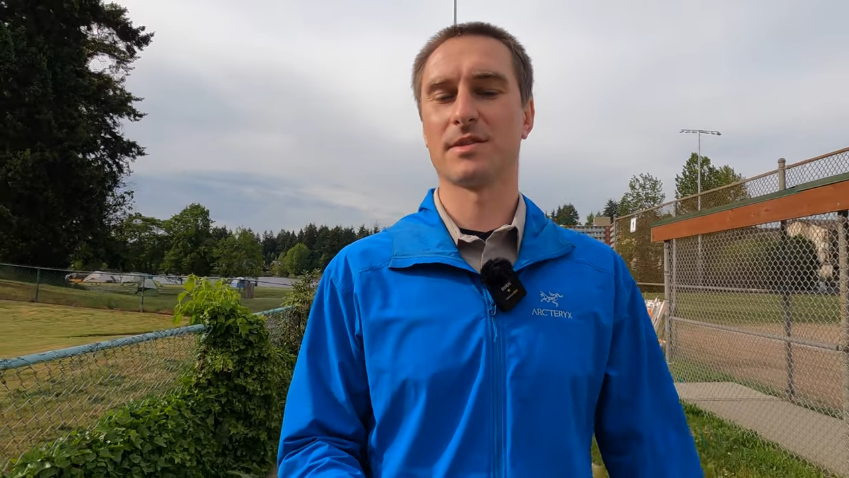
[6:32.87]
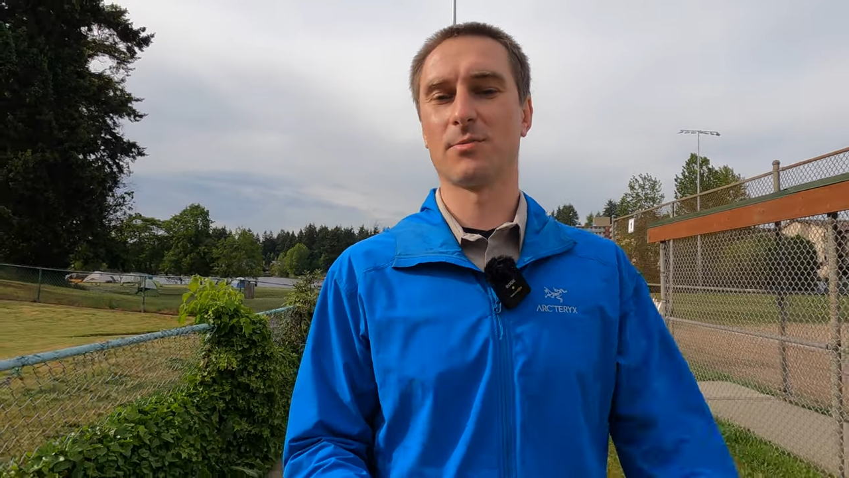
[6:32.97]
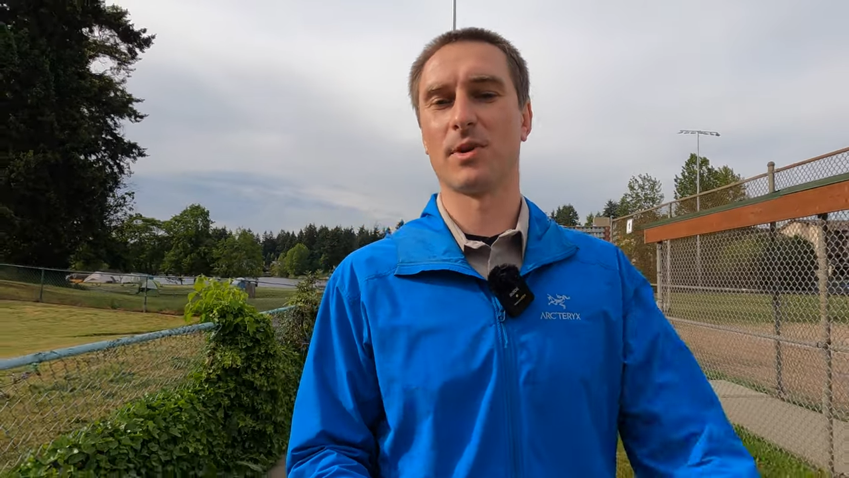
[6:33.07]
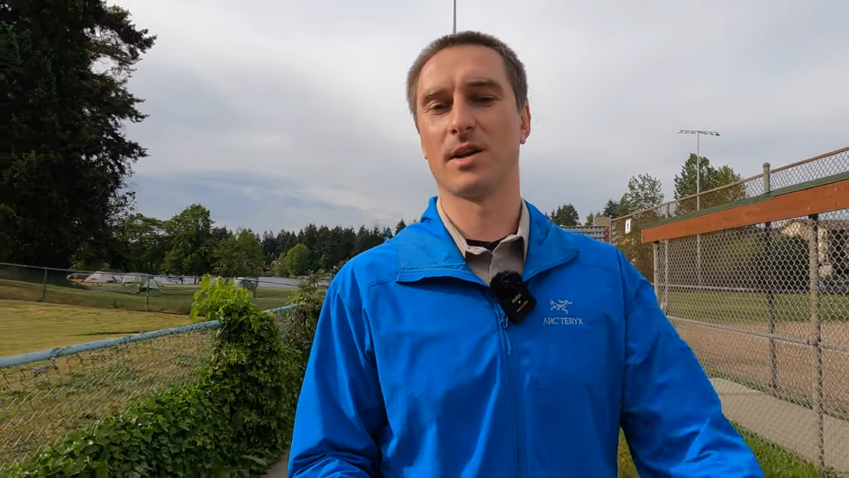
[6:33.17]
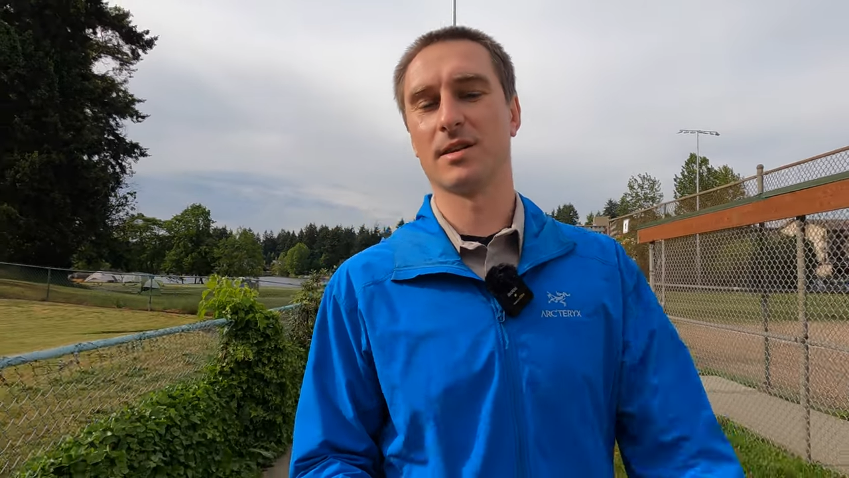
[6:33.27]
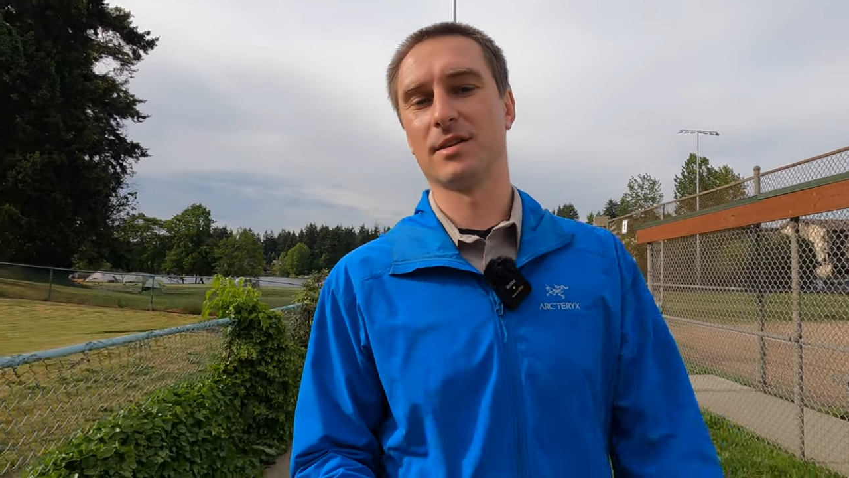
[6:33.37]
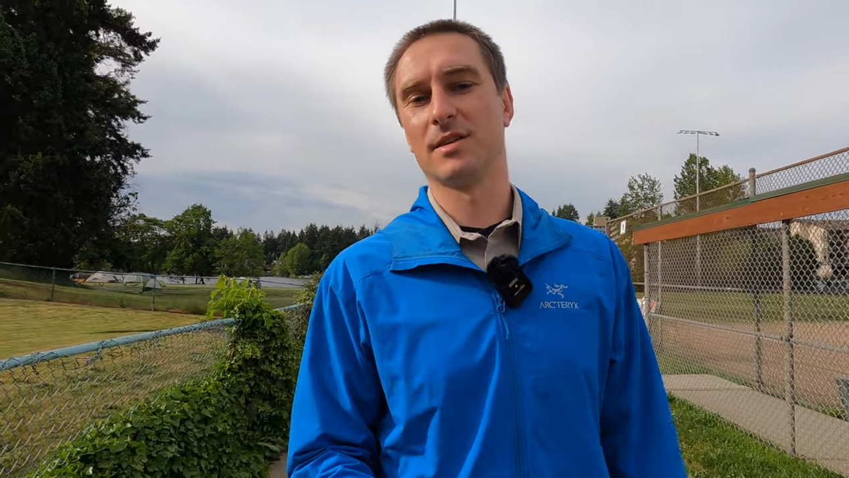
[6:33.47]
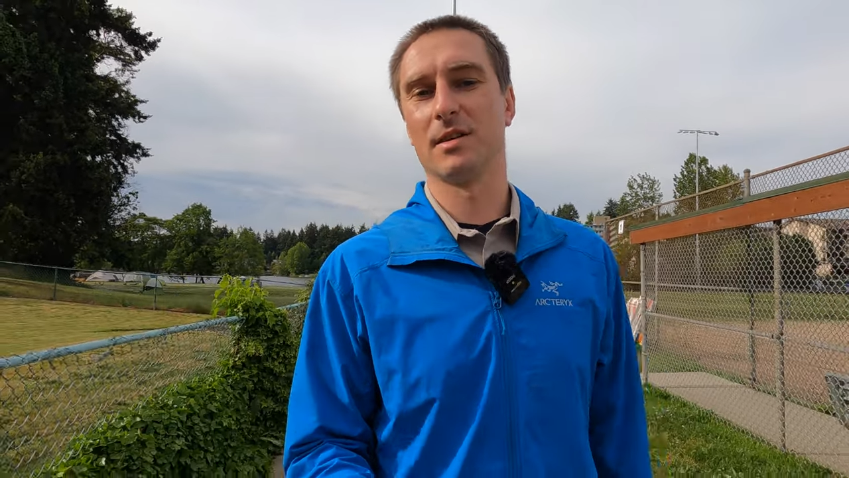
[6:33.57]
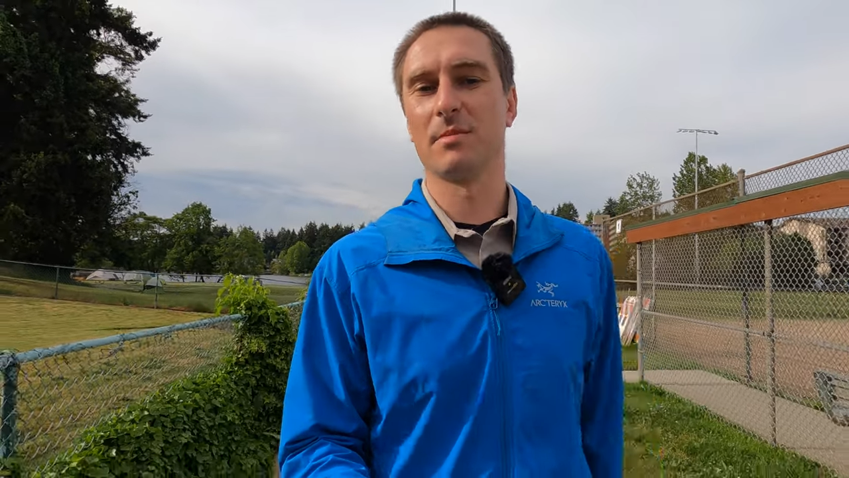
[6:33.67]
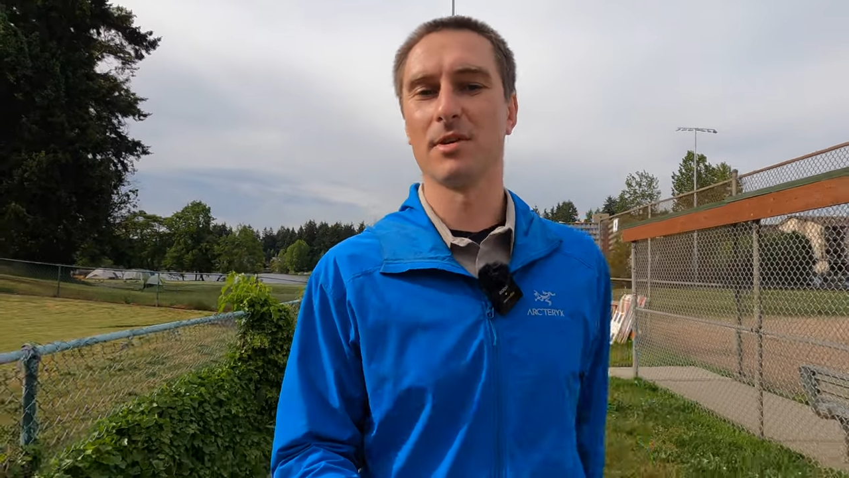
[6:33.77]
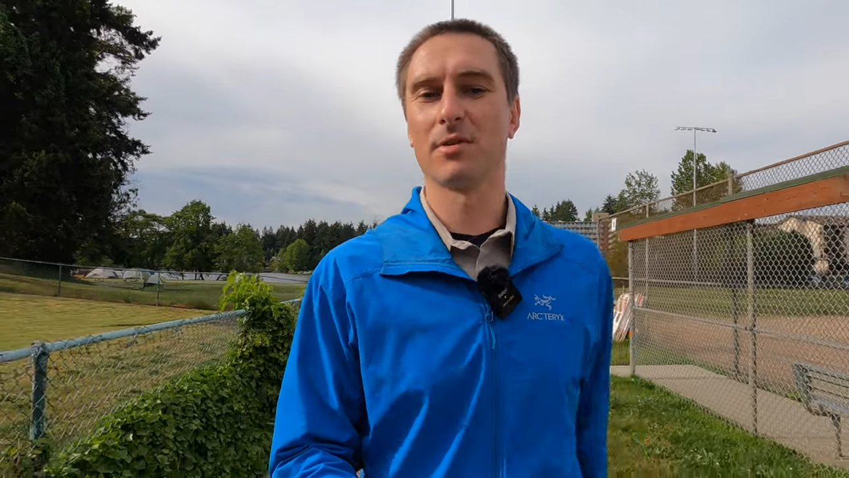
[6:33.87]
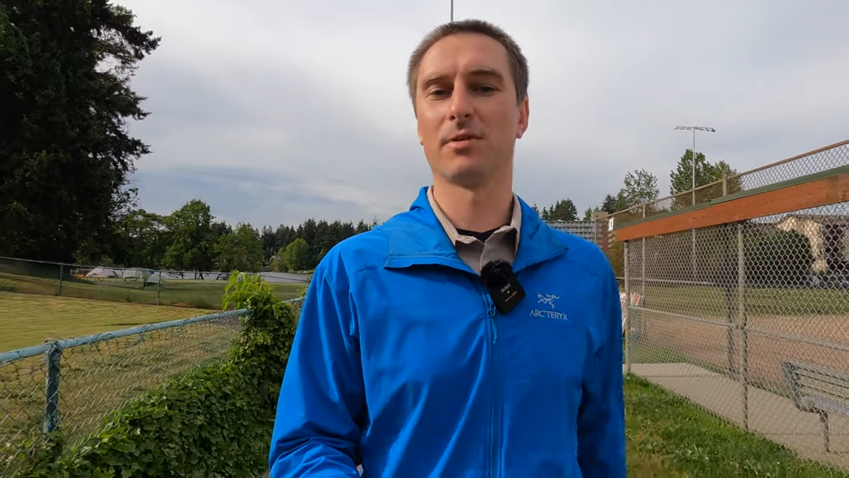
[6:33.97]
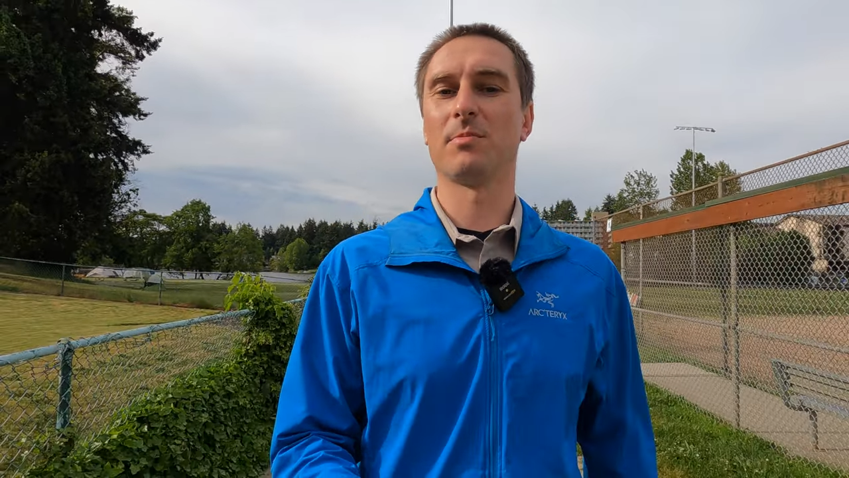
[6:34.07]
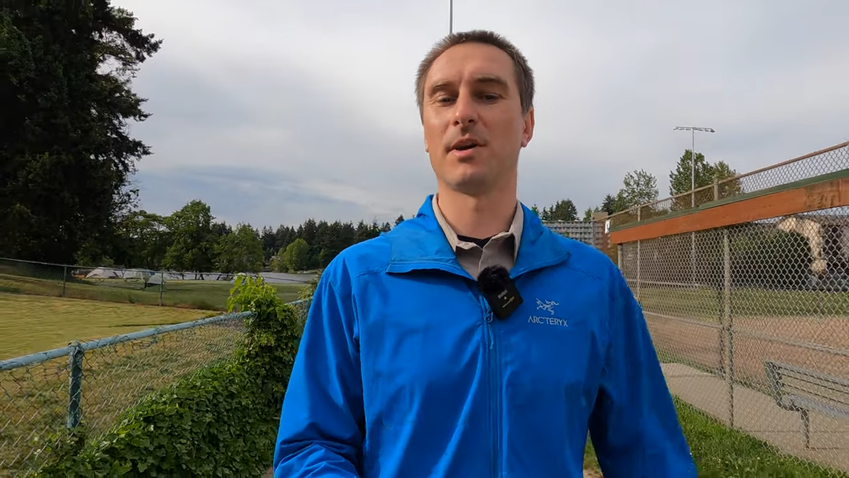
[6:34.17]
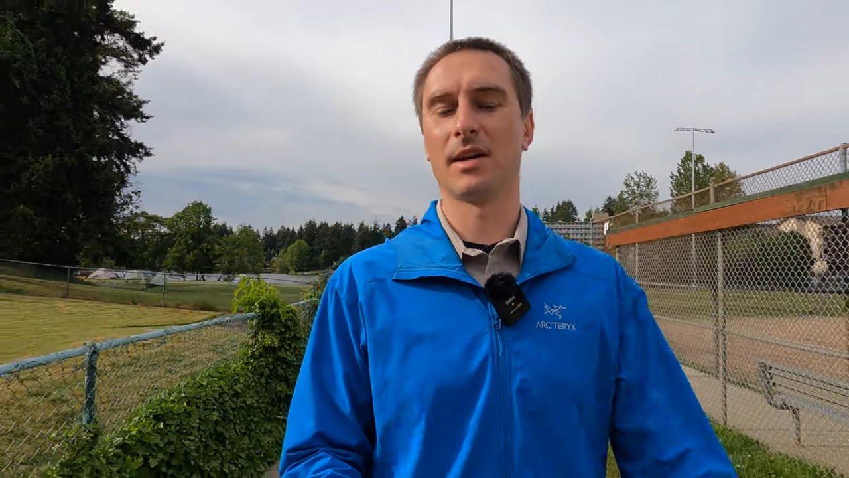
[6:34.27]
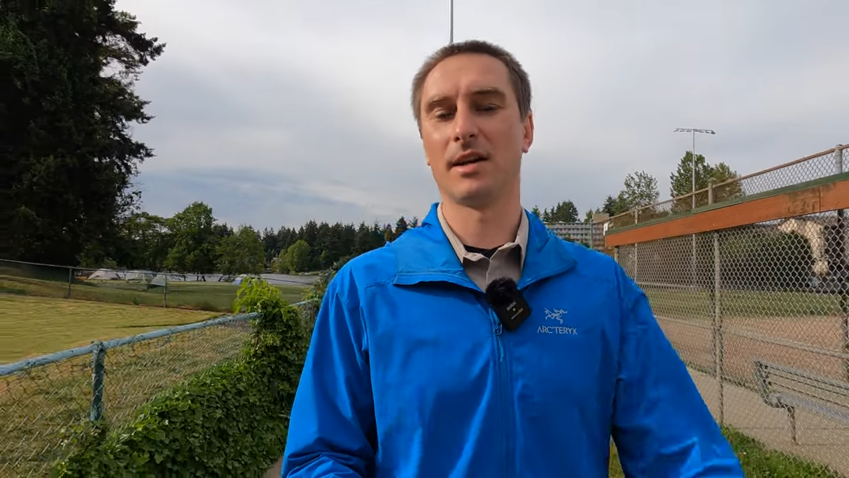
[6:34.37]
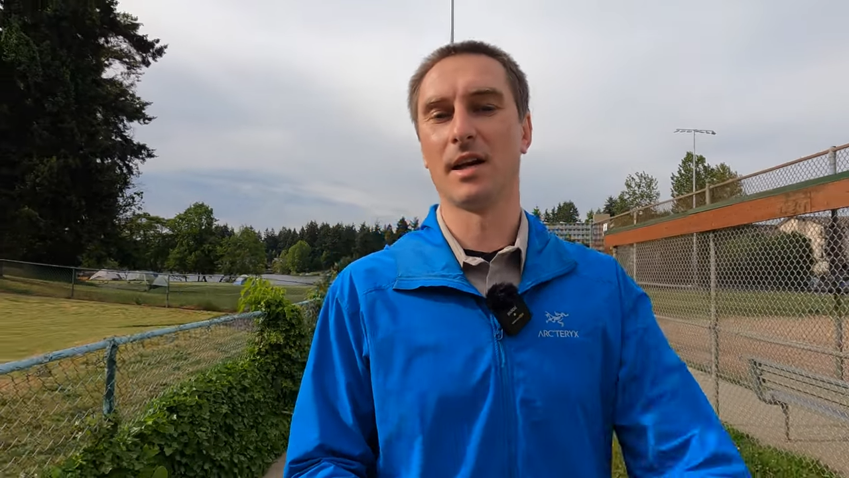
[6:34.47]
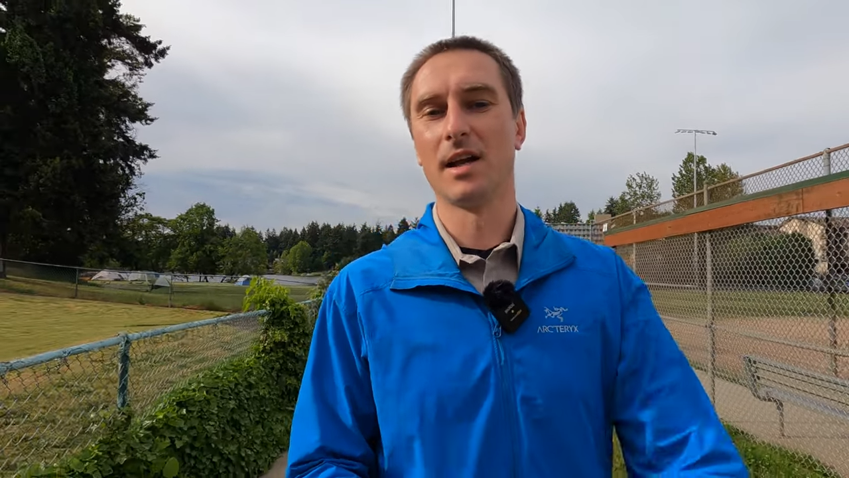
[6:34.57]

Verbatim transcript: where they may occupy,